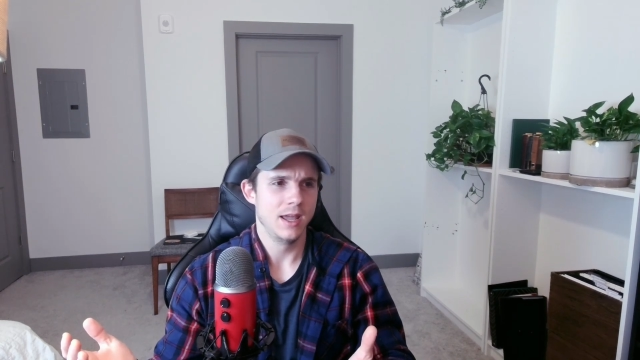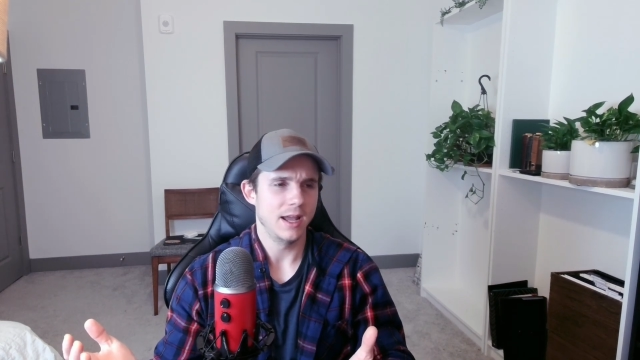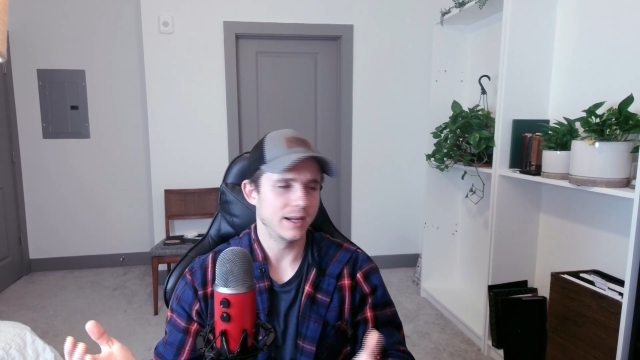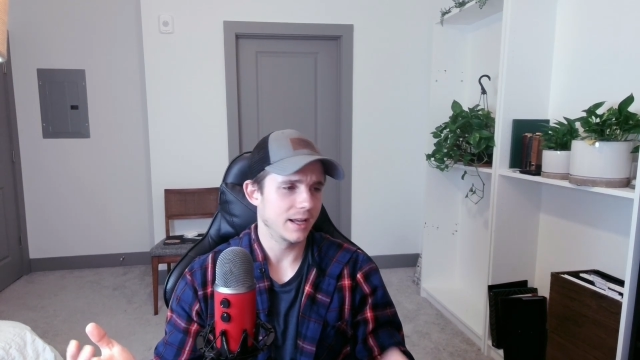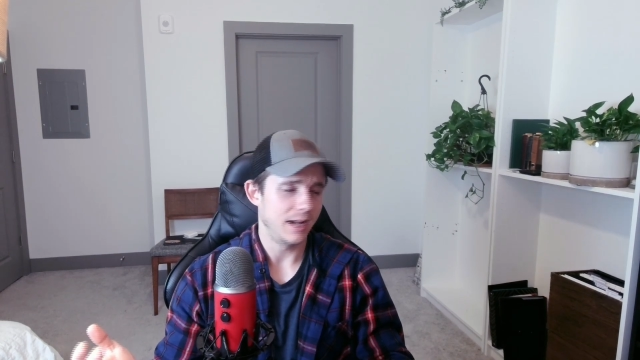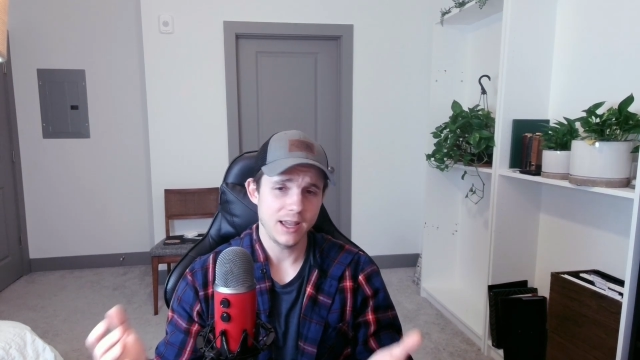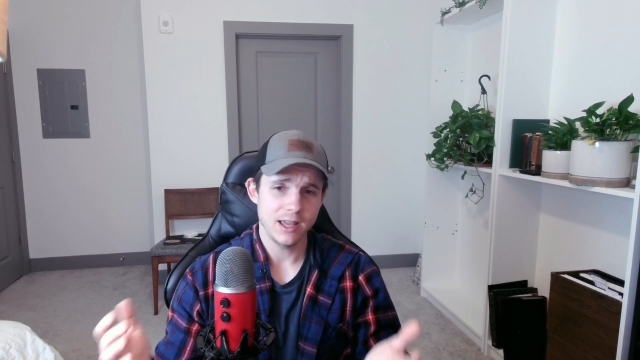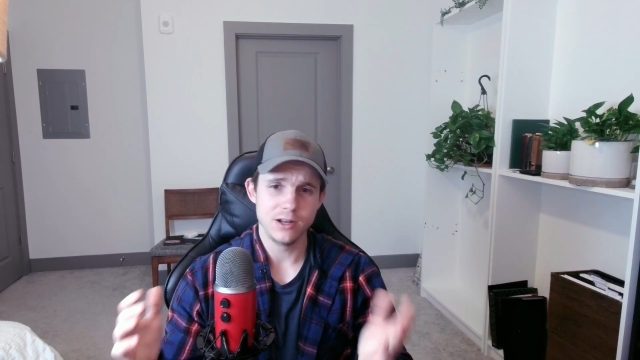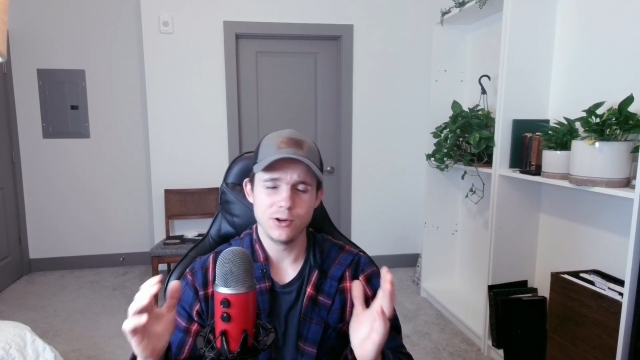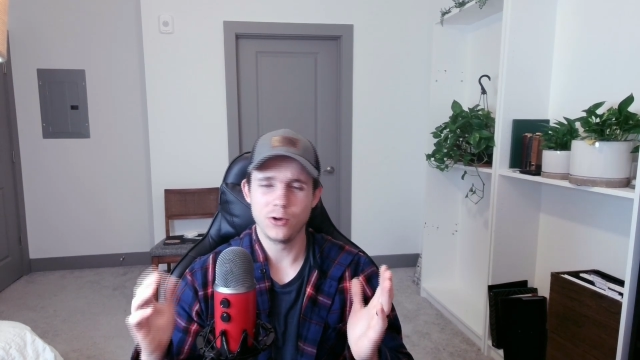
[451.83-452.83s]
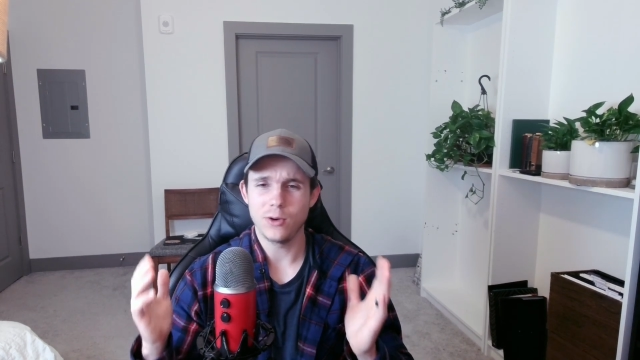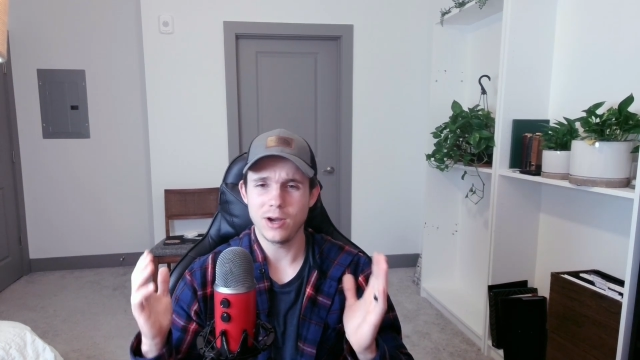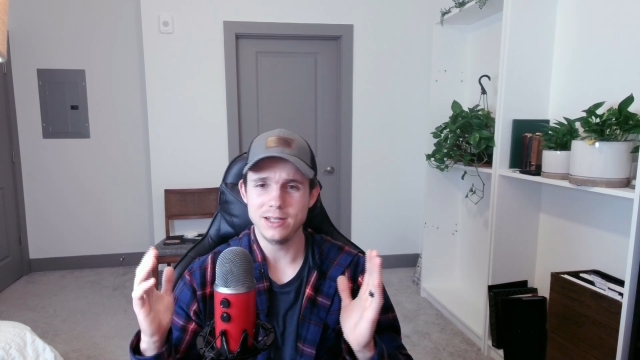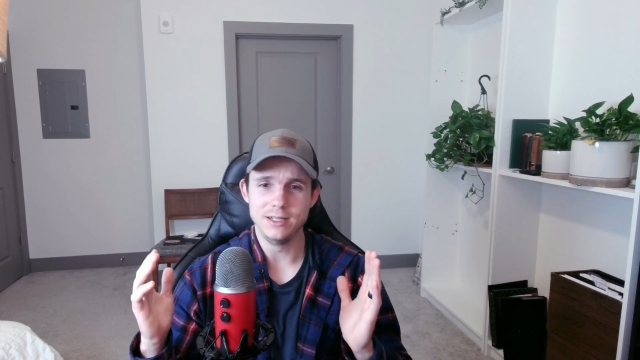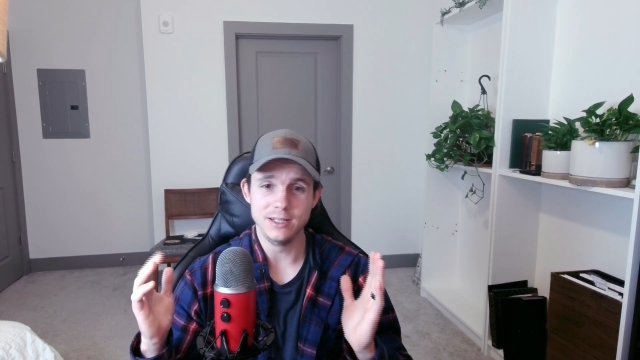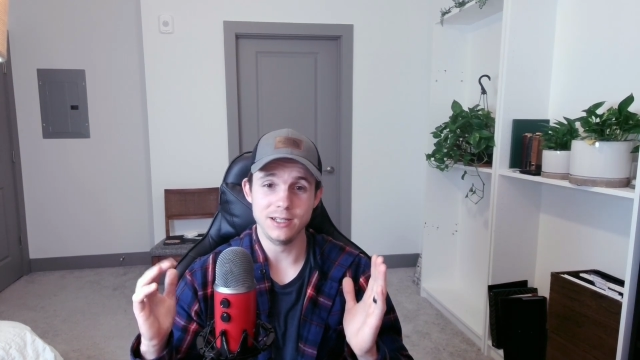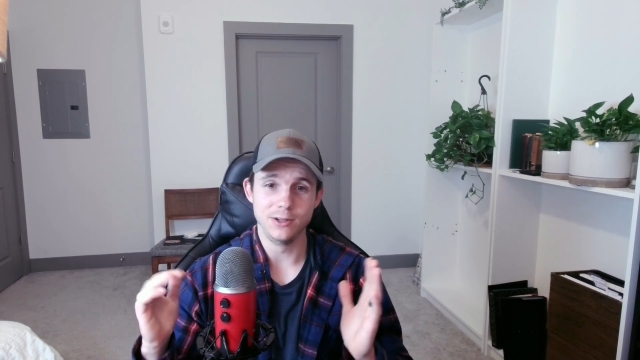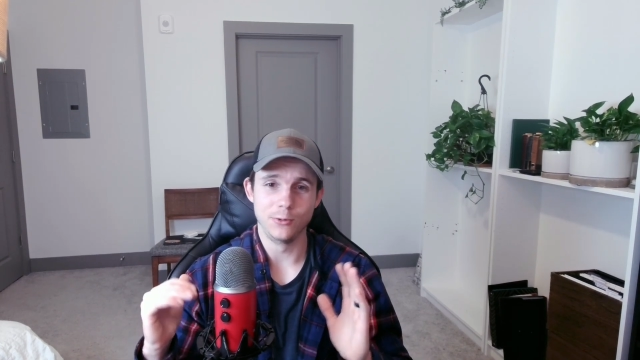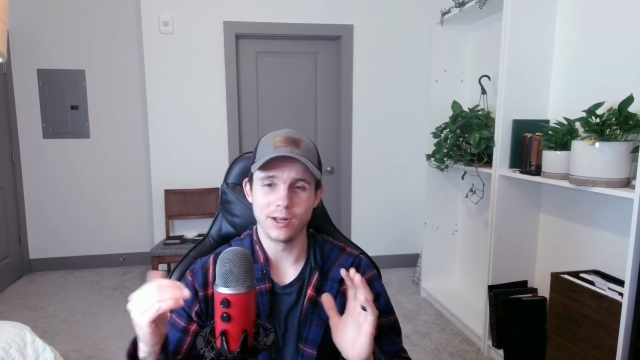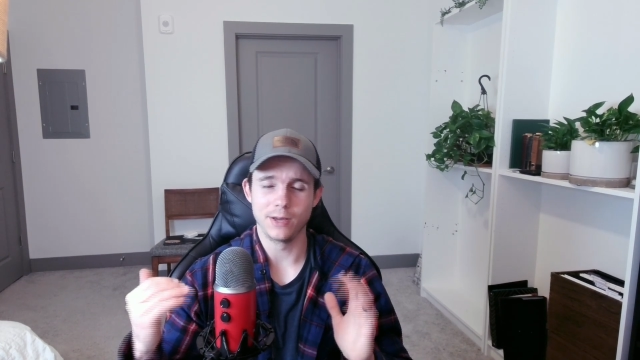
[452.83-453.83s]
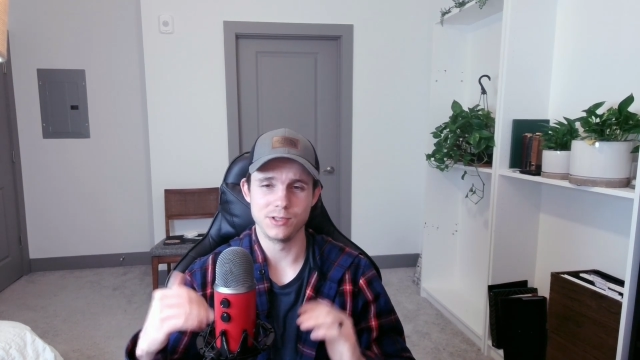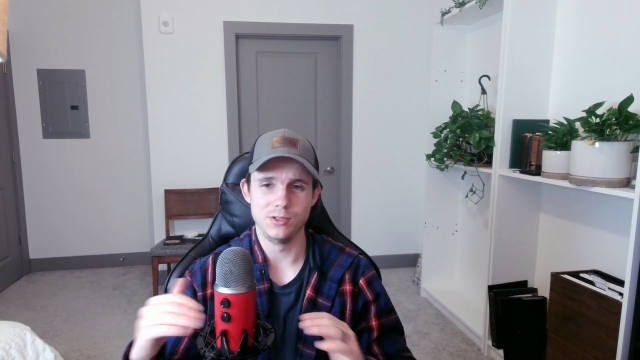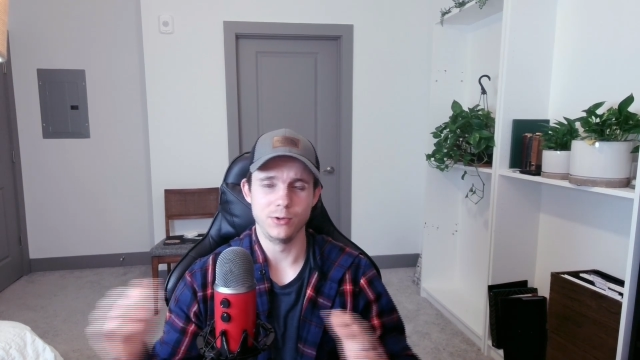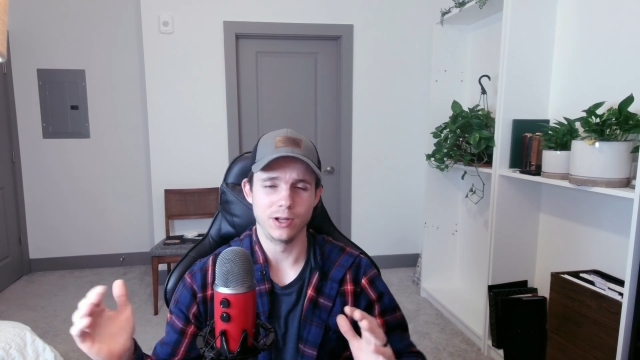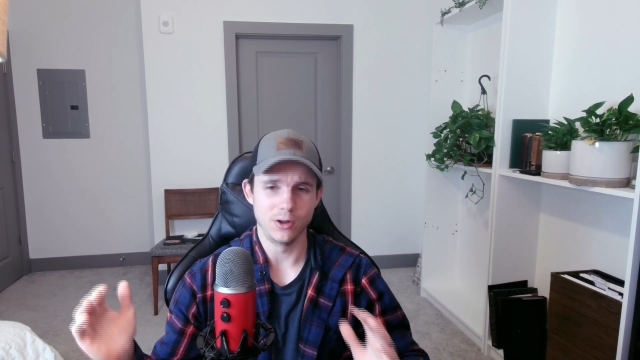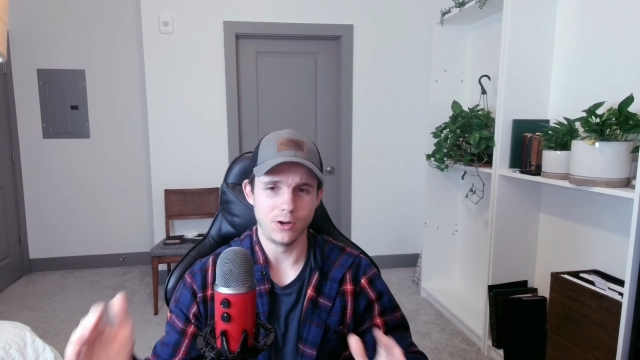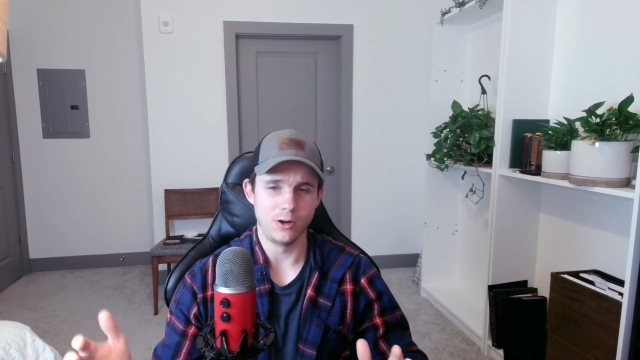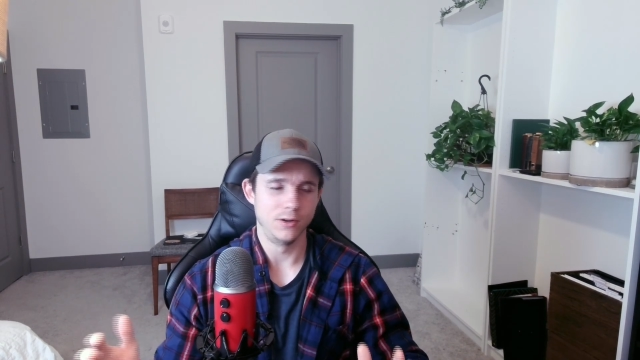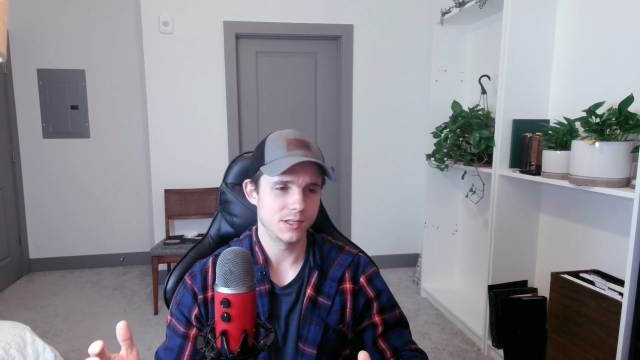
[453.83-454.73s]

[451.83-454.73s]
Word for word: And again, I had no idea what I was doing at all.